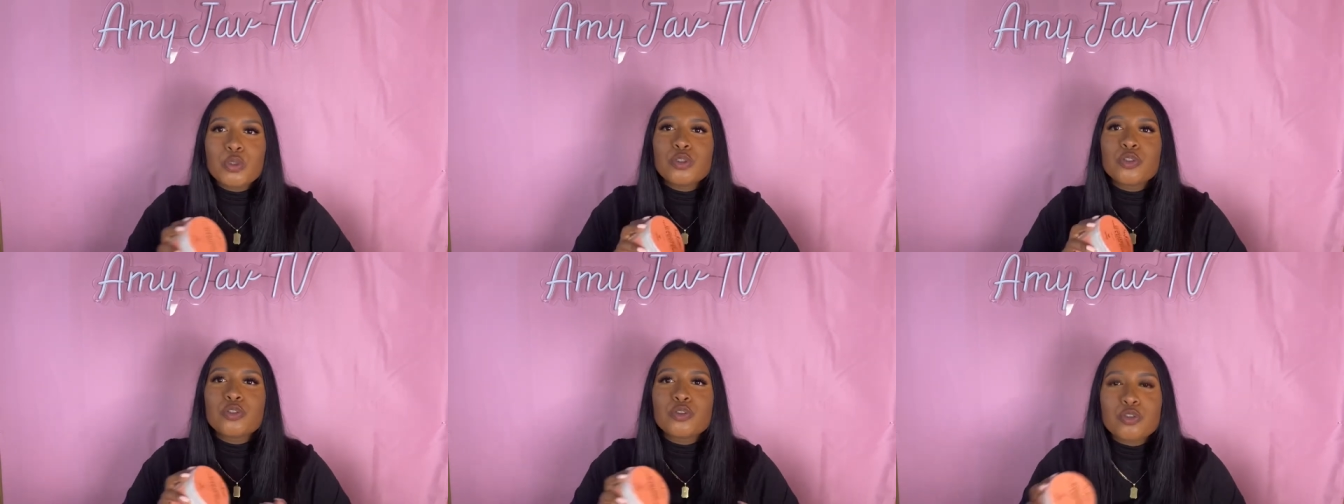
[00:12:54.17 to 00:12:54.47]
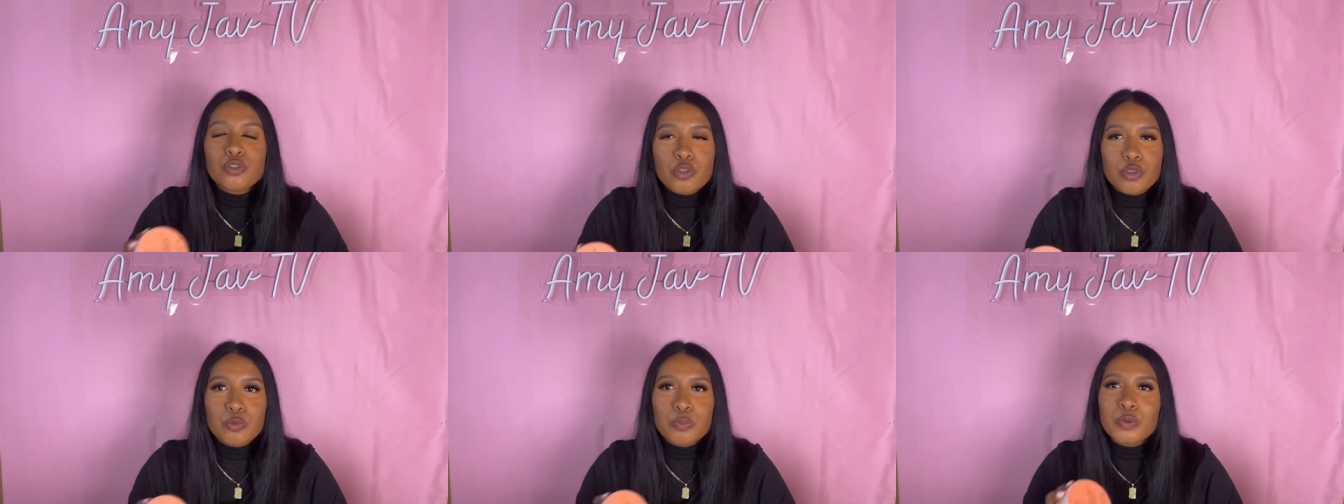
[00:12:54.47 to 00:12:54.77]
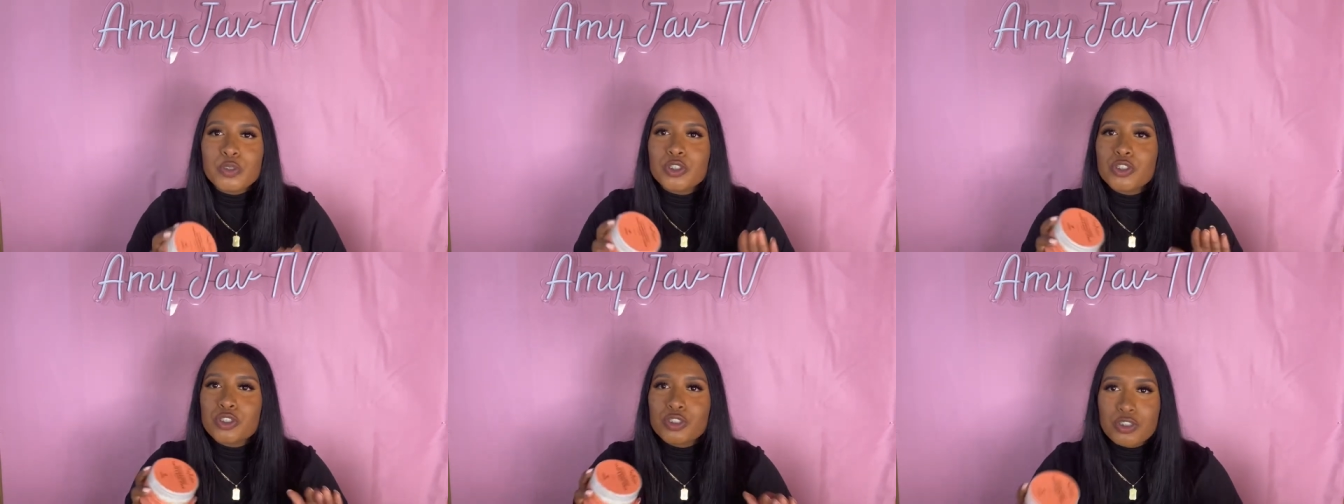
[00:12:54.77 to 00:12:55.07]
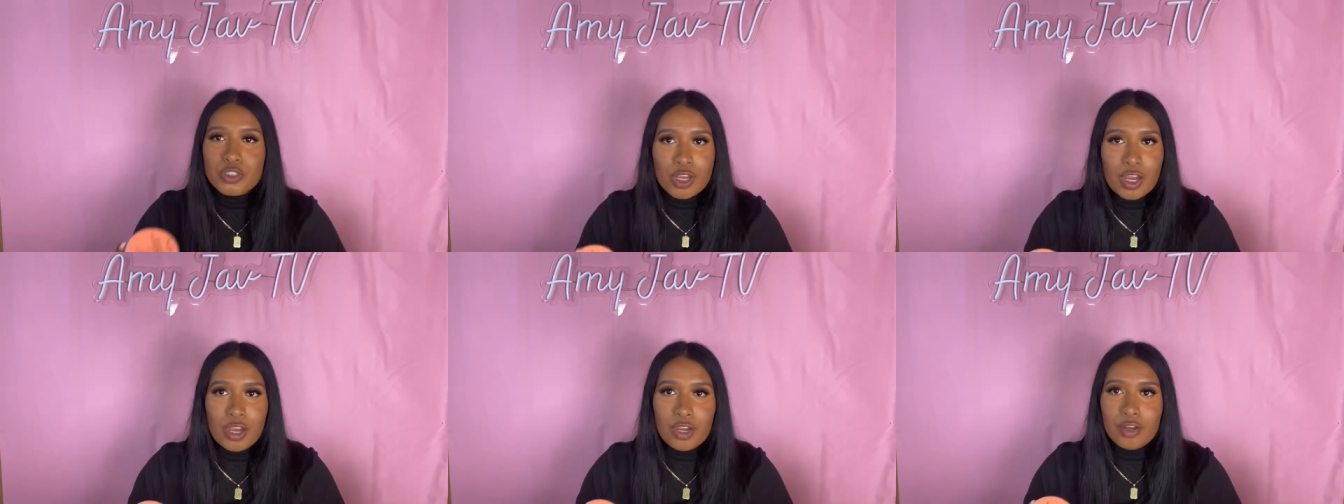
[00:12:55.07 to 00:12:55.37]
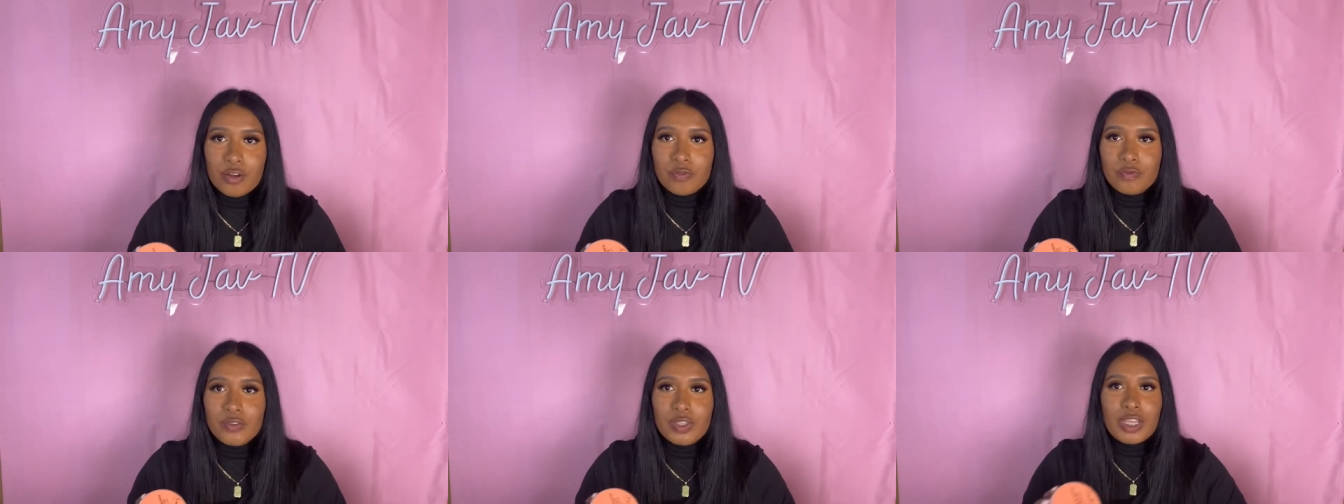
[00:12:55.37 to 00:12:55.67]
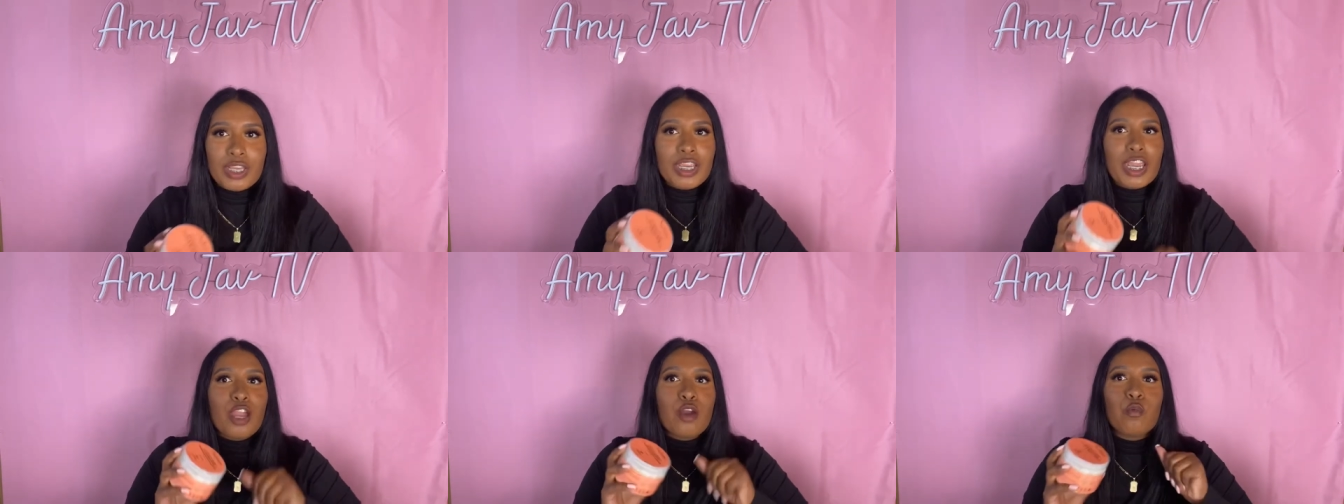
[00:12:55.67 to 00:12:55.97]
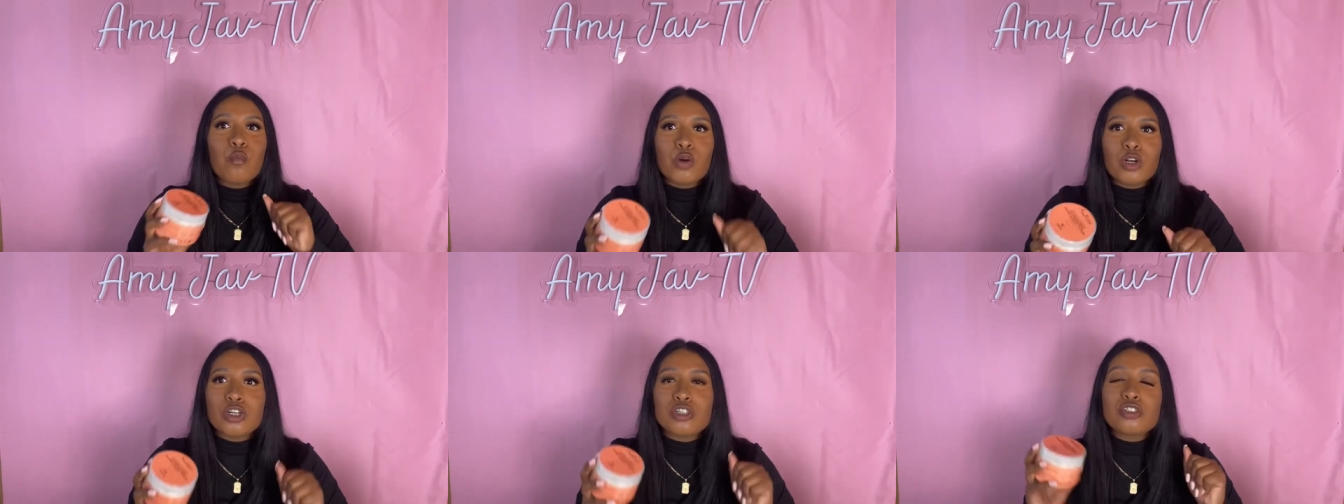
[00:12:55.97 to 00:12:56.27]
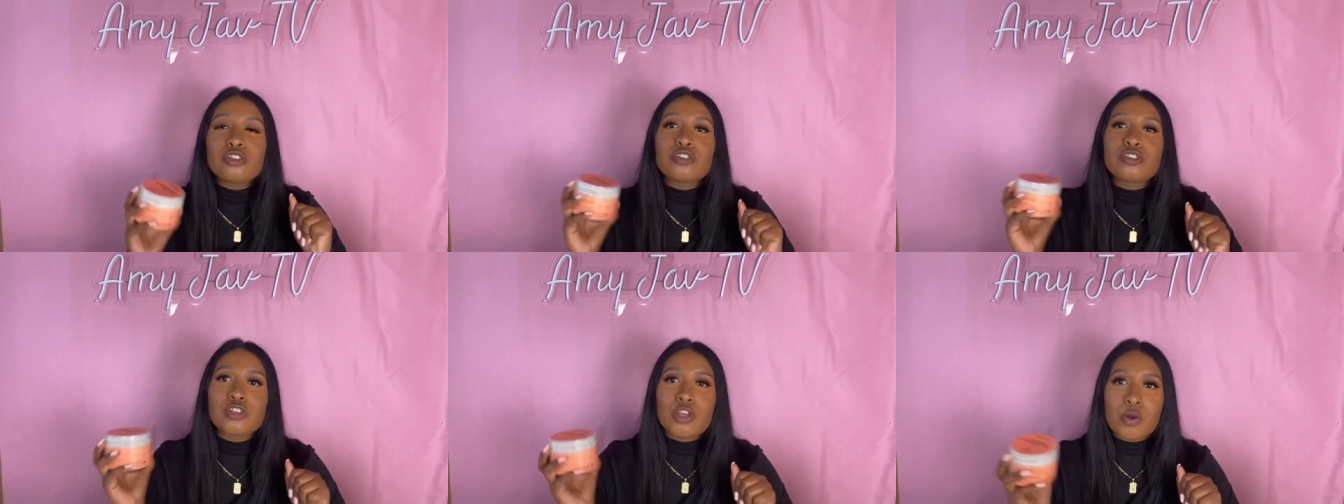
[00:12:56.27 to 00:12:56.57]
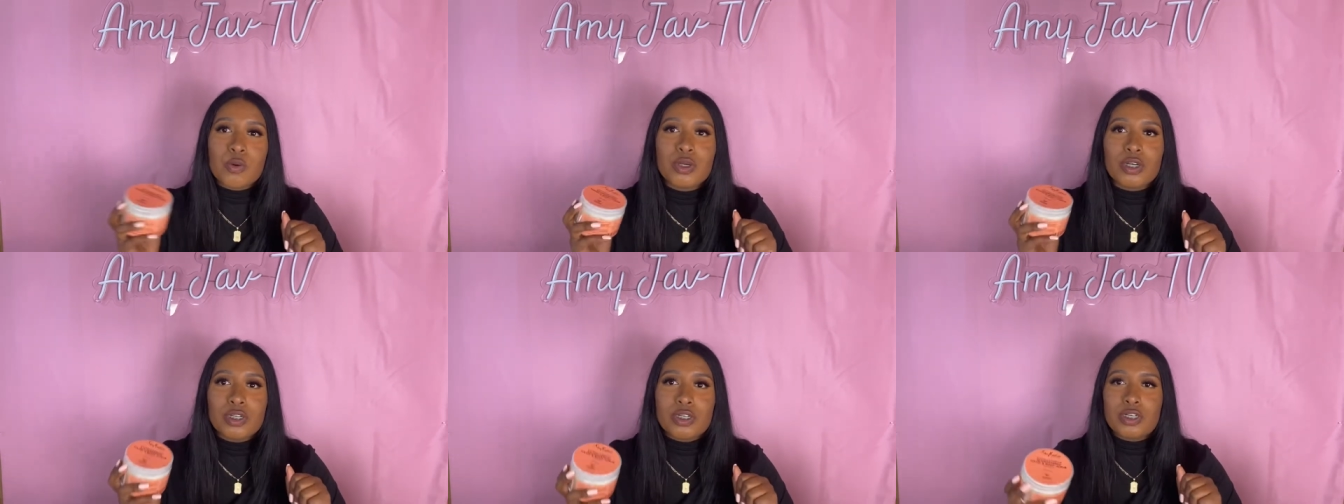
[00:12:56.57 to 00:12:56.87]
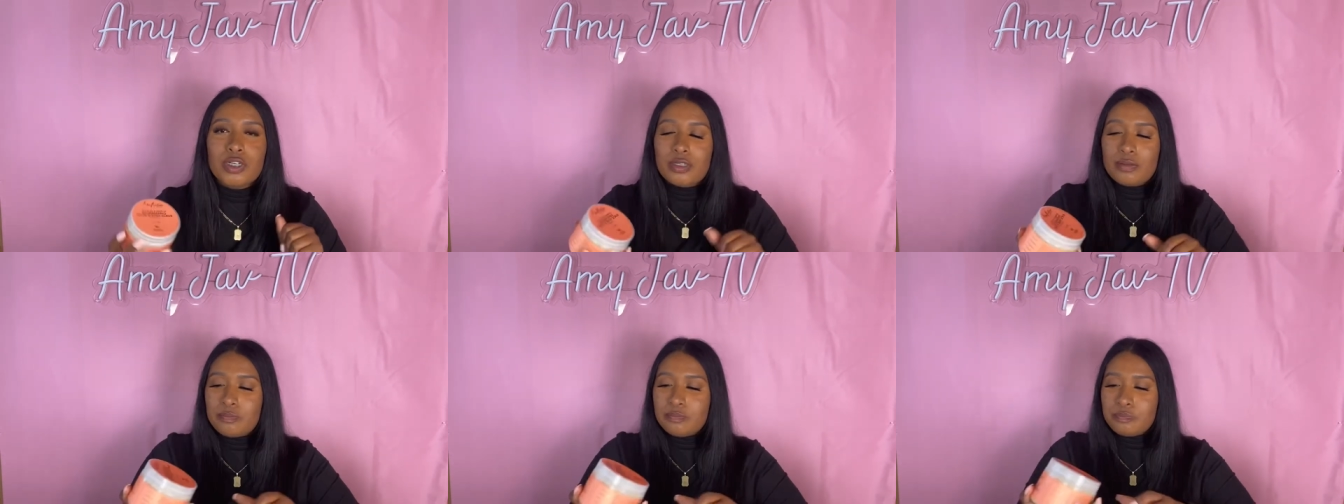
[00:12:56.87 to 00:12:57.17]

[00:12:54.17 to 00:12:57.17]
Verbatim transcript: super soft. Like, it works so good.